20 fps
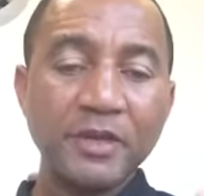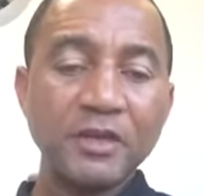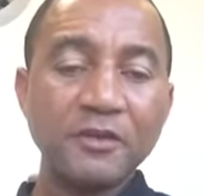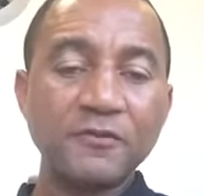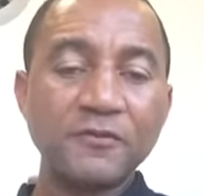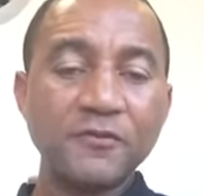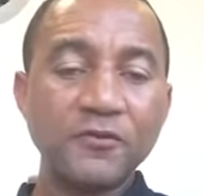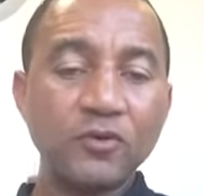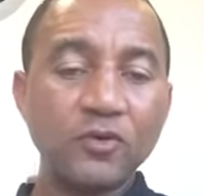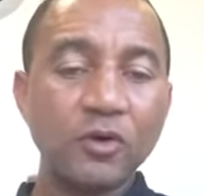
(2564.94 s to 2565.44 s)

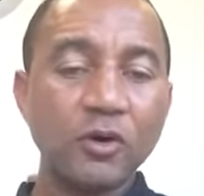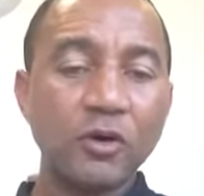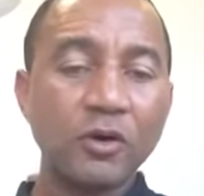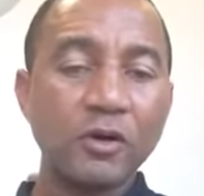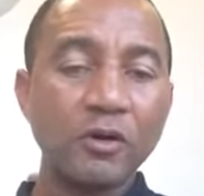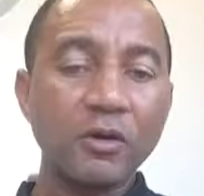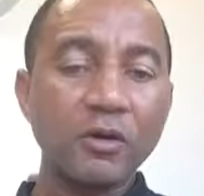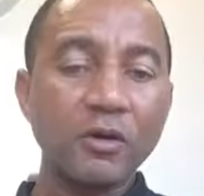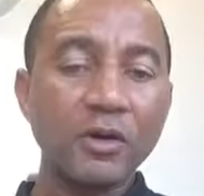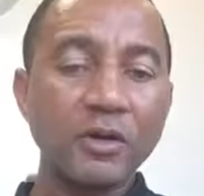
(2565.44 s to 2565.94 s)
If your
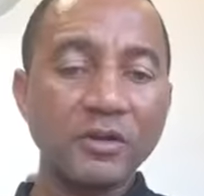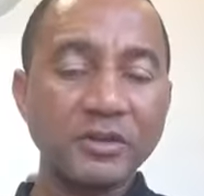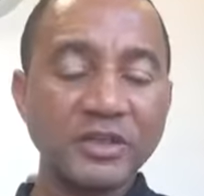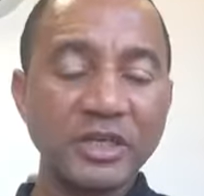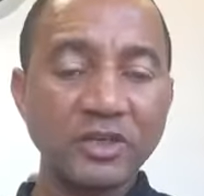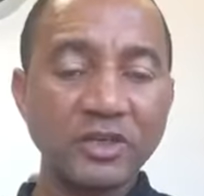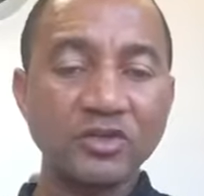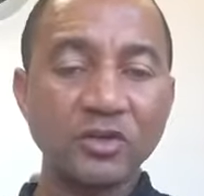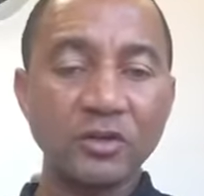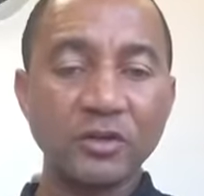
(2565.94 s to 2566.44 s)

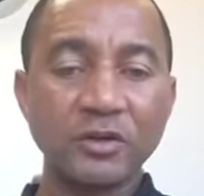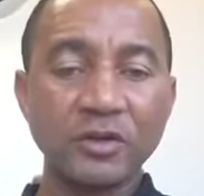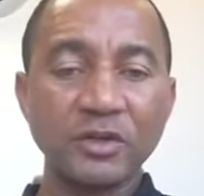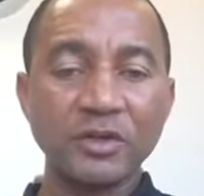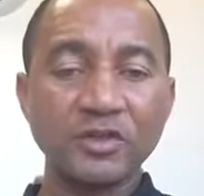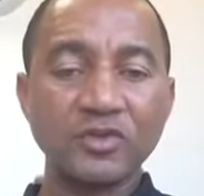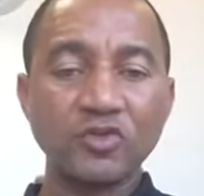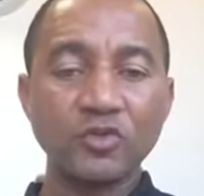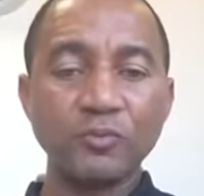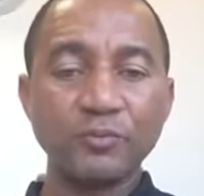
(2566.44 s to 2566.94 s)
intention
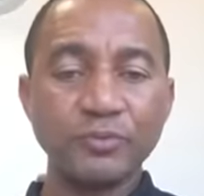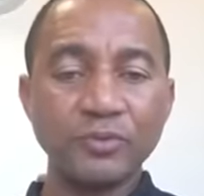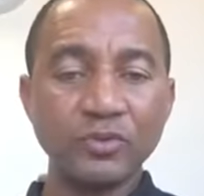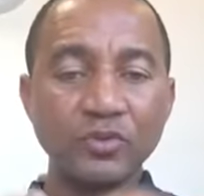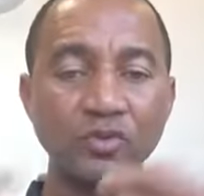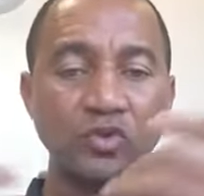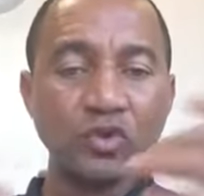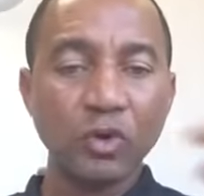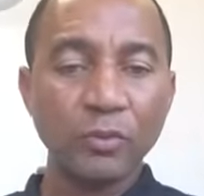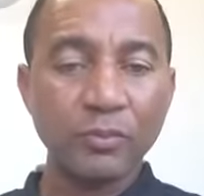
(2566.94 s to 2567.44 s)
is to
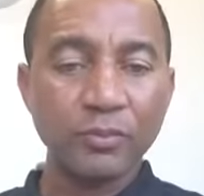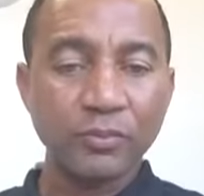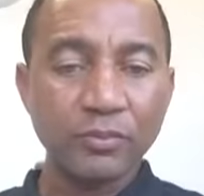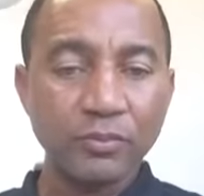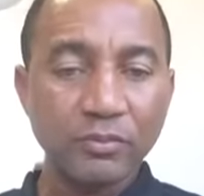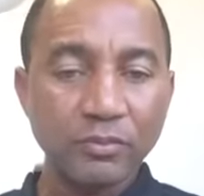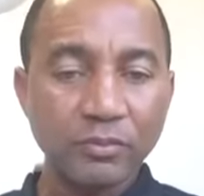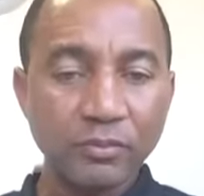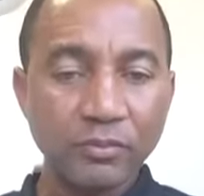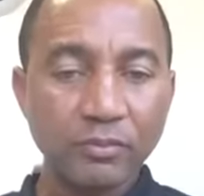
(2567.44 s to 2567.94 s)
build up
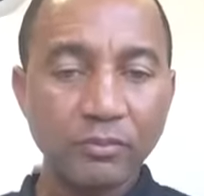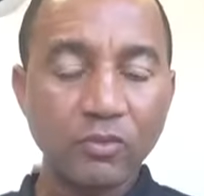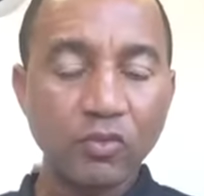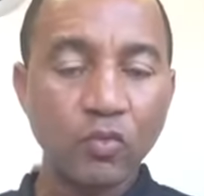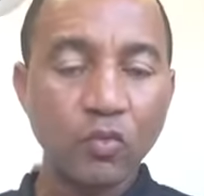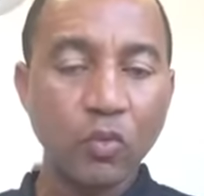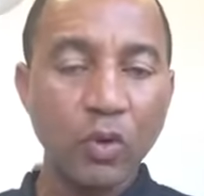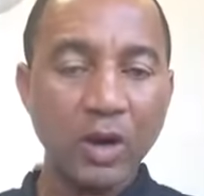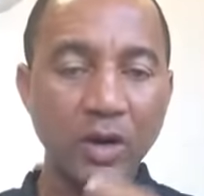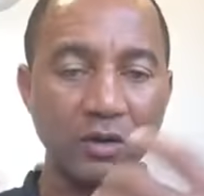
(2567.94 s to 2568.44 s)

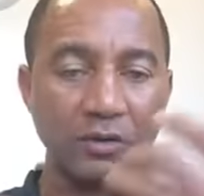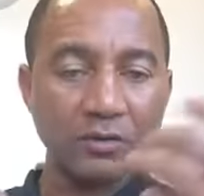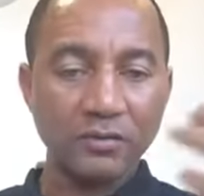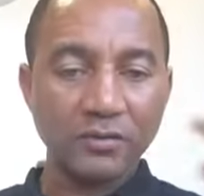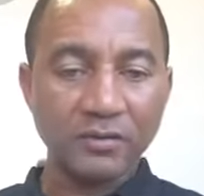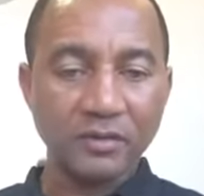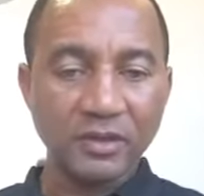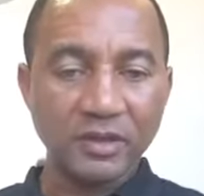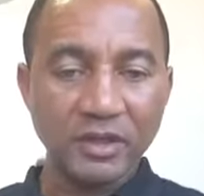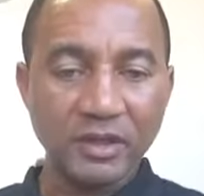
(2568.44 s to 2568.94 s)

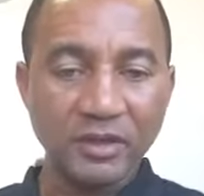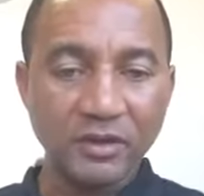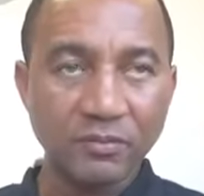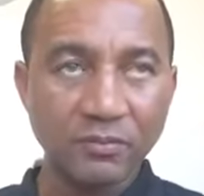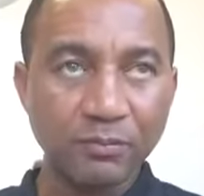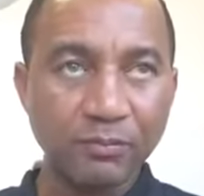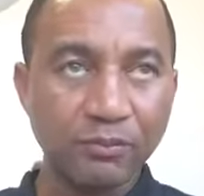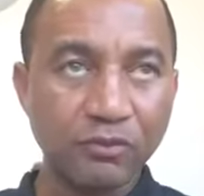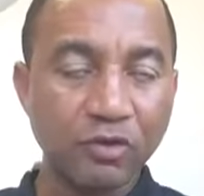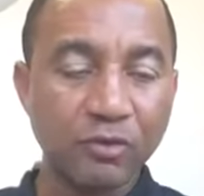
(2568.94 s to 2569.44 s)
wealth
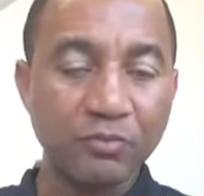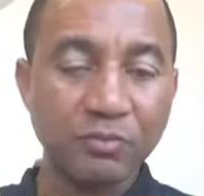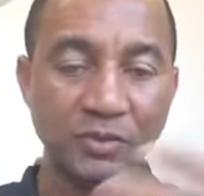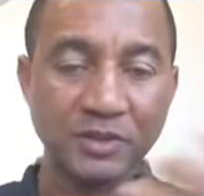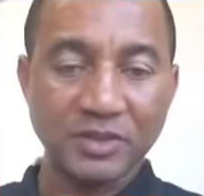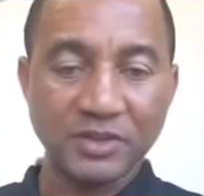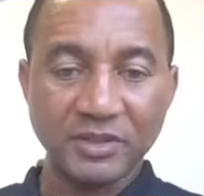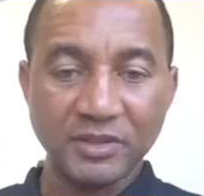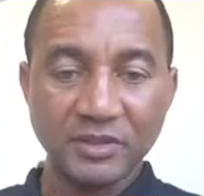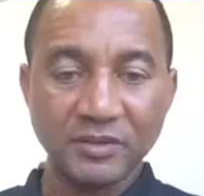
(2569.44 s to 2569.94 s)
in
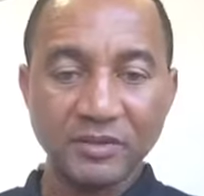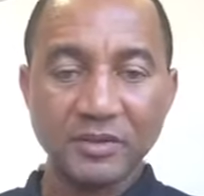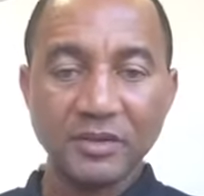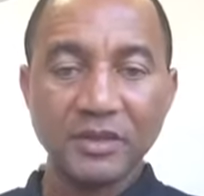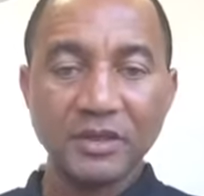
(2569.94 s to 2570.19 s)
property,